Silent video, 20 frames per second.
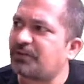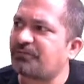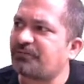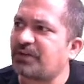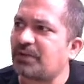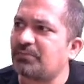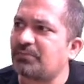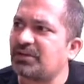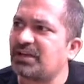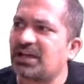a
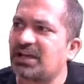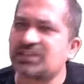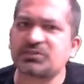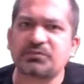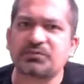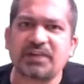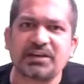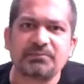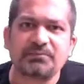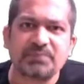family has
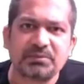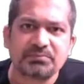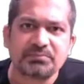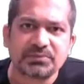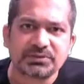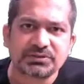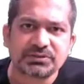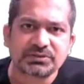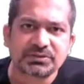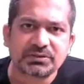5
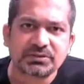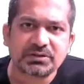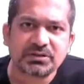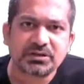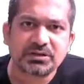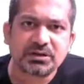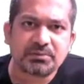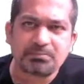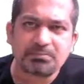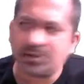members,
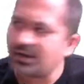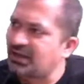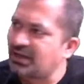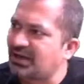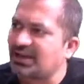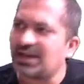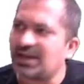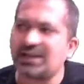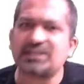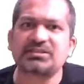but they
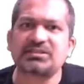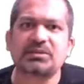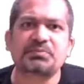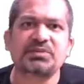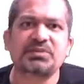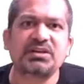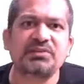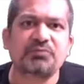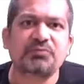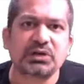are getting
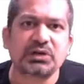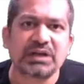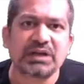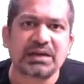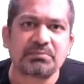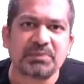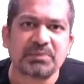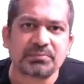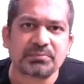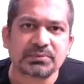subsidy for
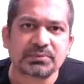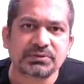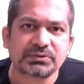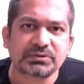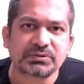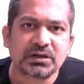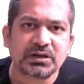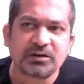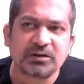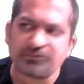10
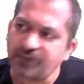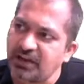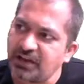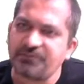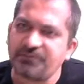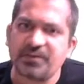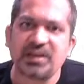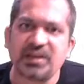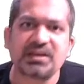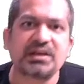members.
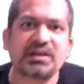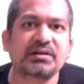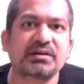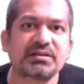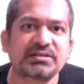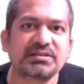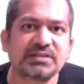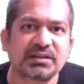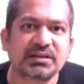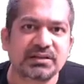5 fake
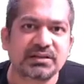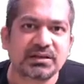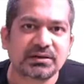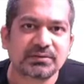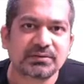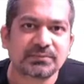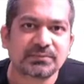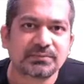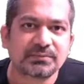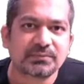entries are there.
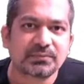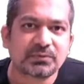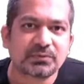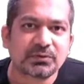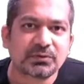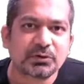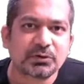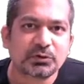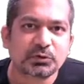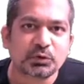
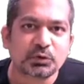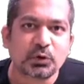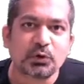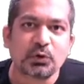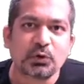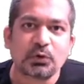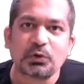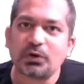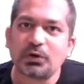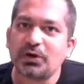
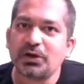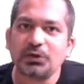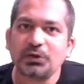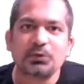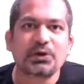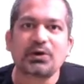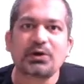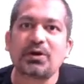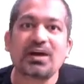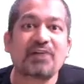So
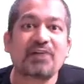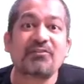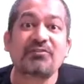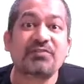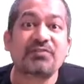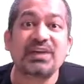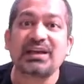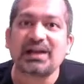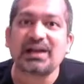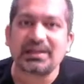you cannot have a
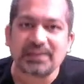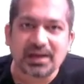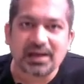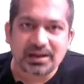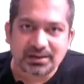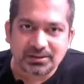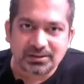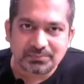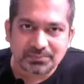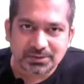fake
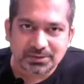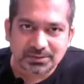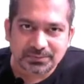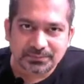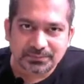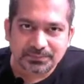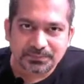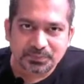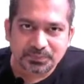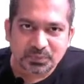Aadhaar number.
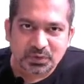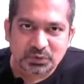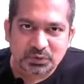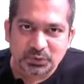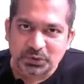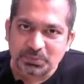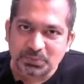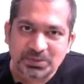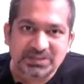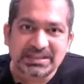
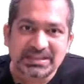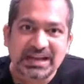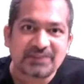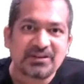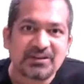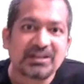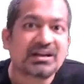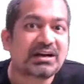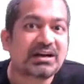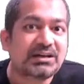So it means that
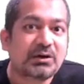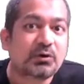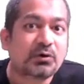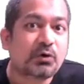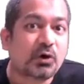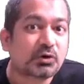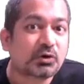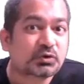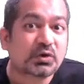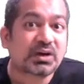will cut down
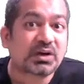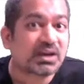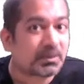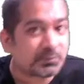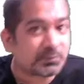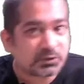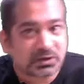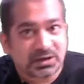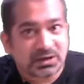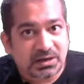also
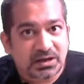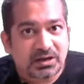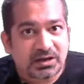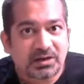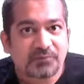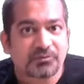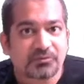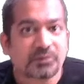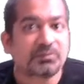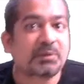corruption
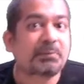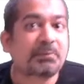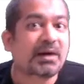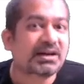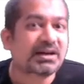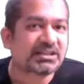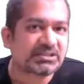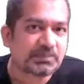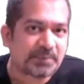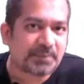from the
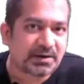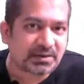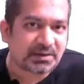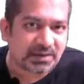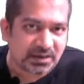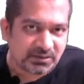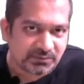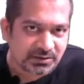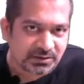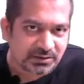participant
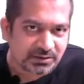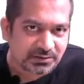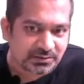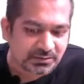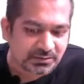level.